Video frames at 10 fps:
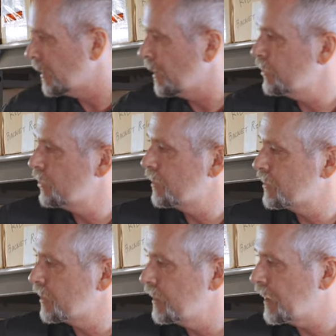as you can
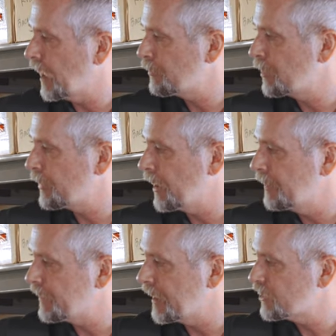see, copper
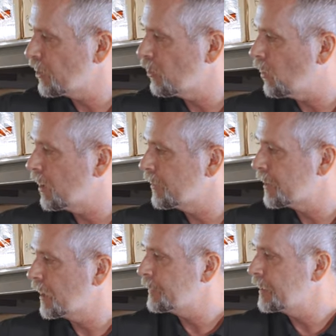pipe, that's our water
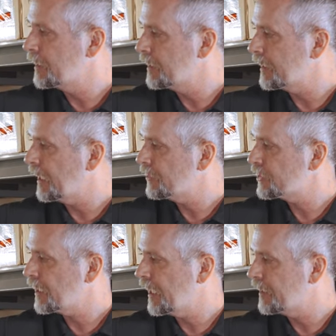coming in, and
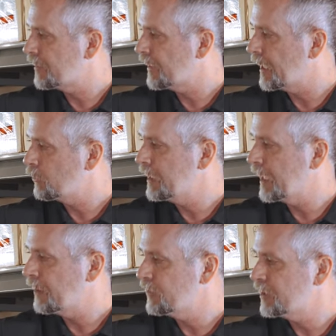outside of that we
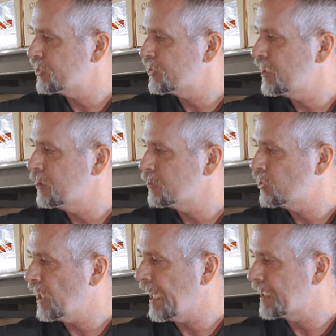have this steel
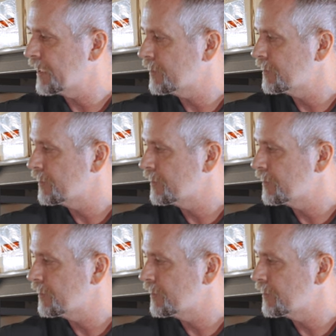jacket.